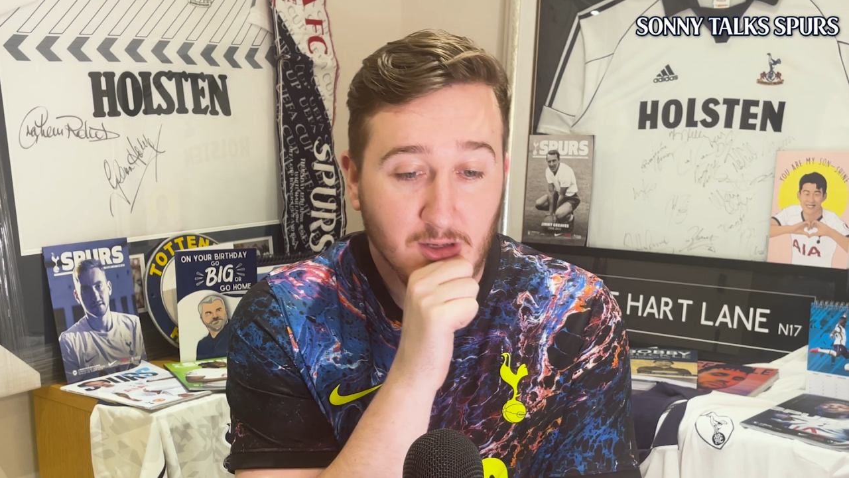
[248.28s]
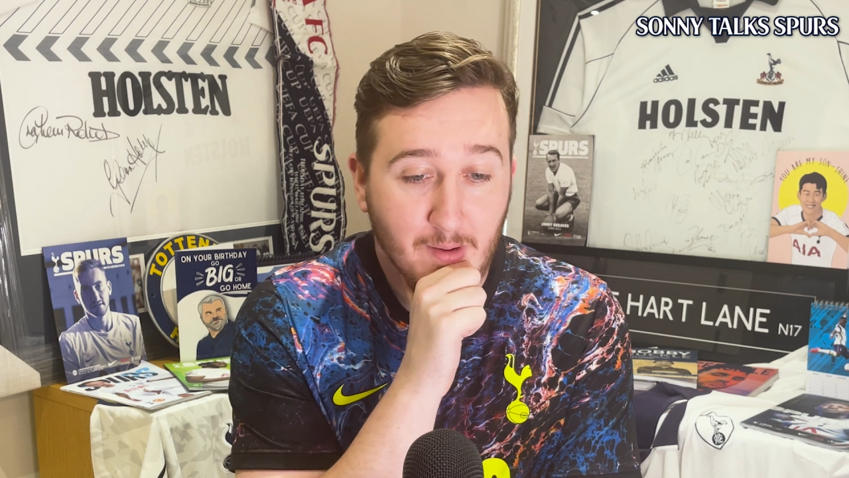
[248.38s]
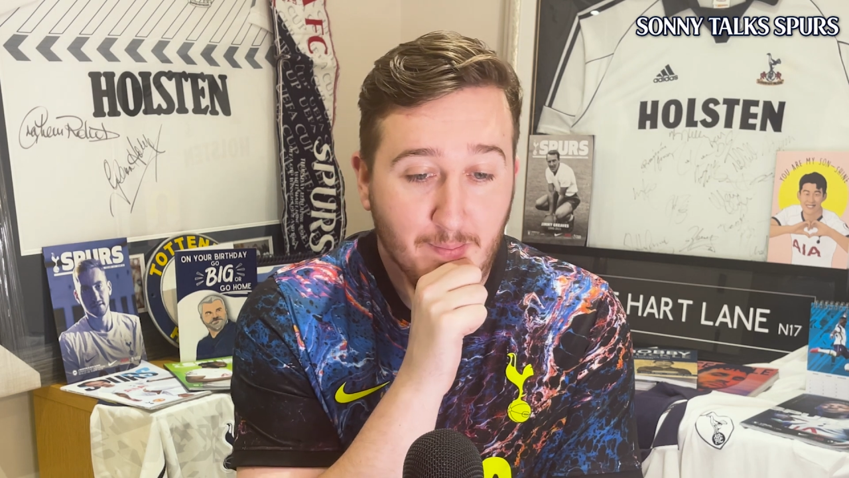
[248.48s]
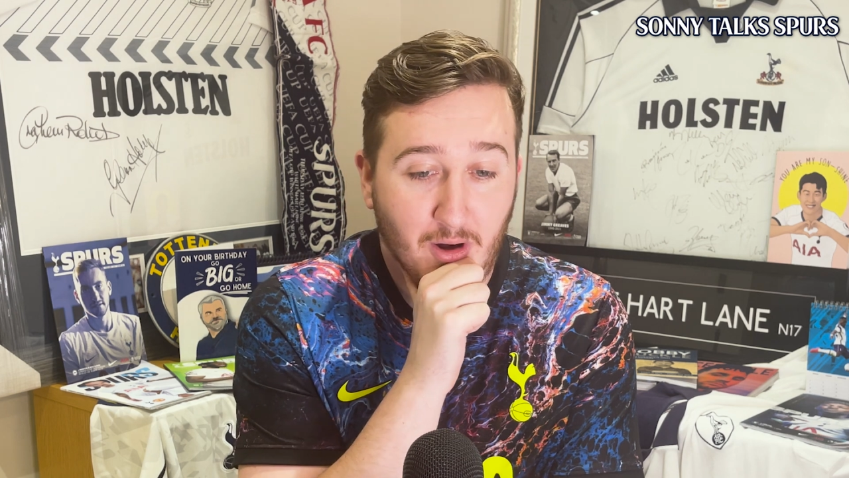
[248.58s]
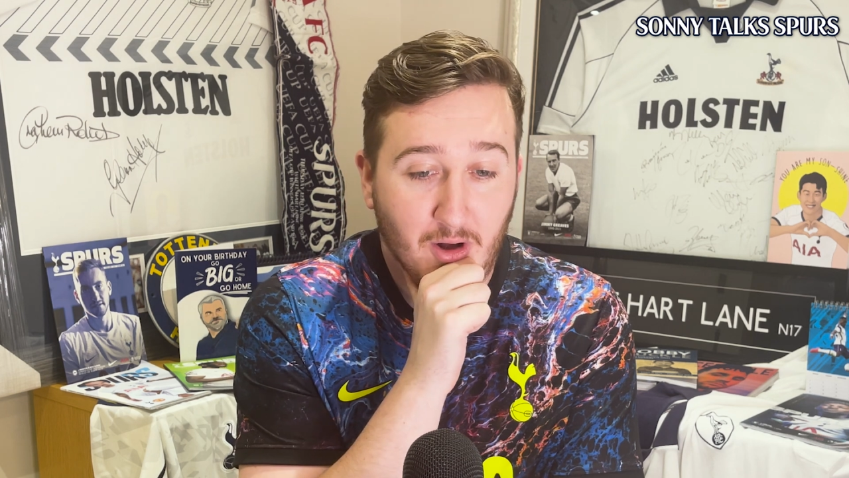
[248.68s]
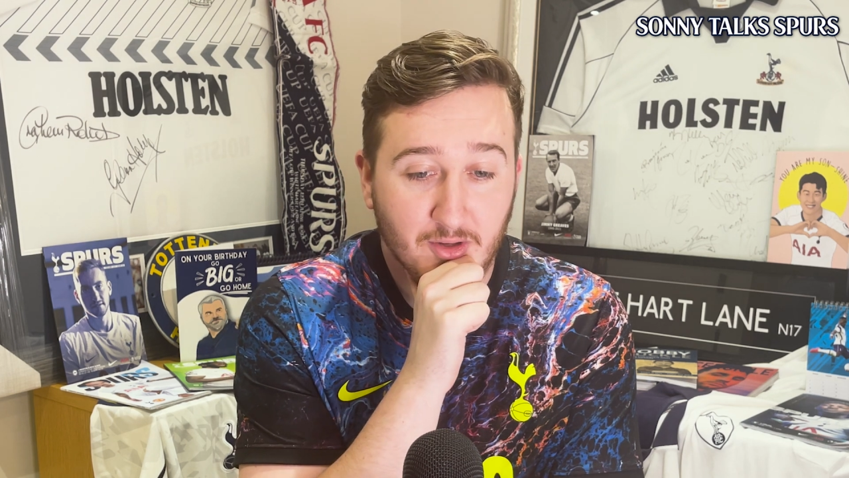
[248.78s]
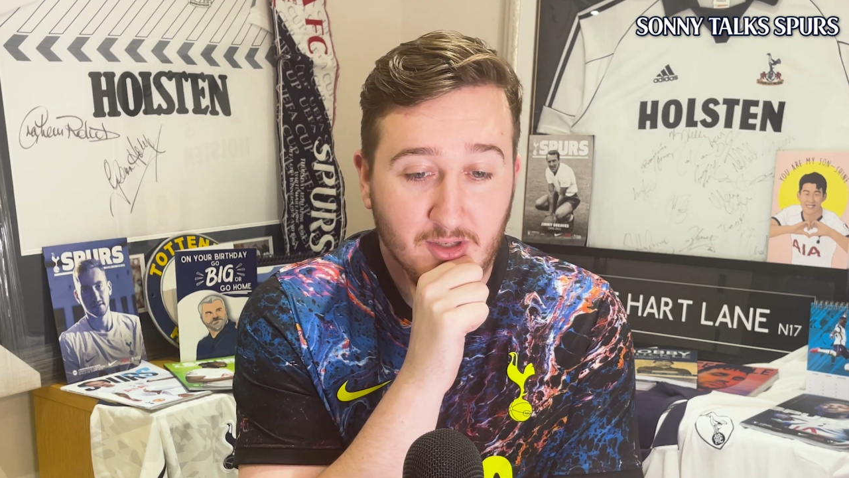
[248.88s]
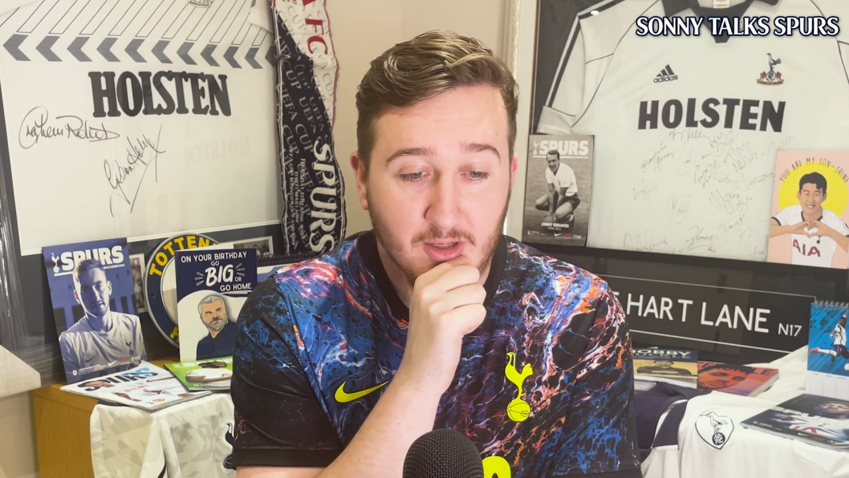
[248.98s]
certain parts